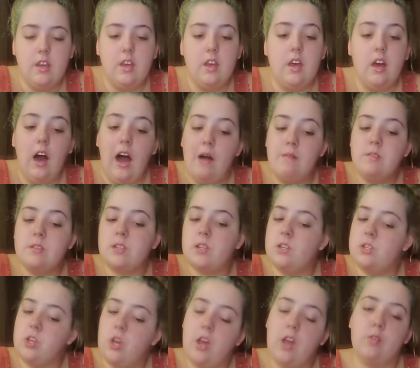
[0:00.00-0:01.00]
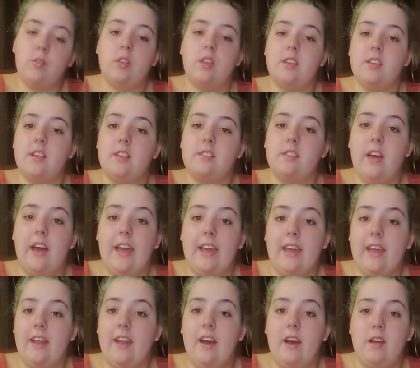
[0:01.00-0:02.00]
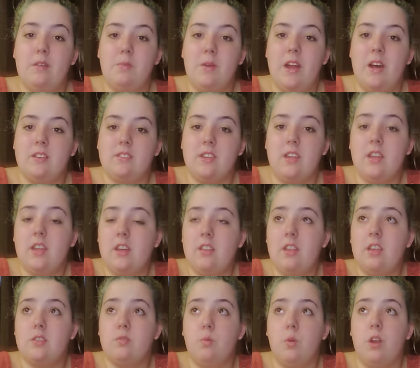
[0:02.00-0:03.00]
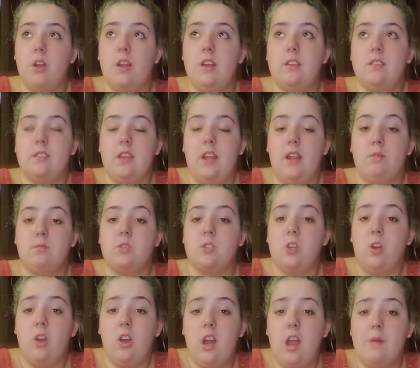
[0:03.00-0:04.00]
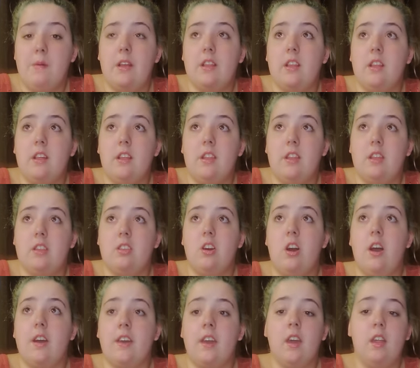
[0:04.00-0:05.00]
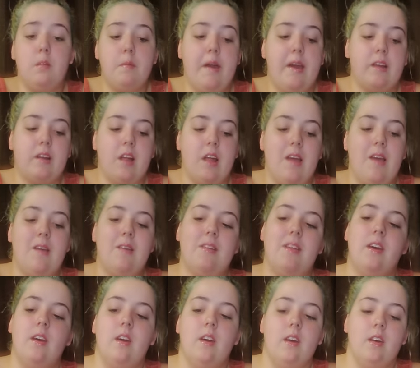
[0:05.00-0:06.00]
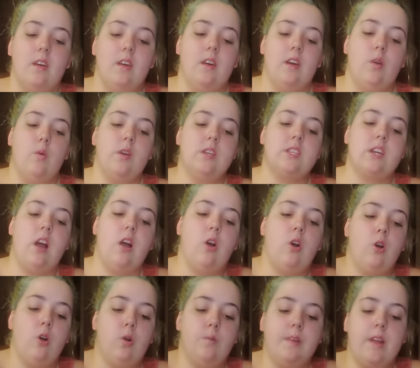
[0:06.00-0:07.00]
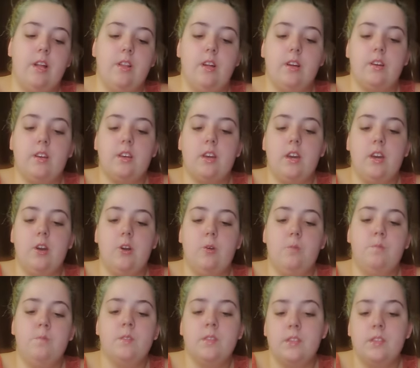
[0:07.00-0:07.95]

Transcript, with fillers: I'm just going to show you guys what this is. So I cannot pronounce any of these words, and I'm sorry about the talking in the background. We just got home not long ago.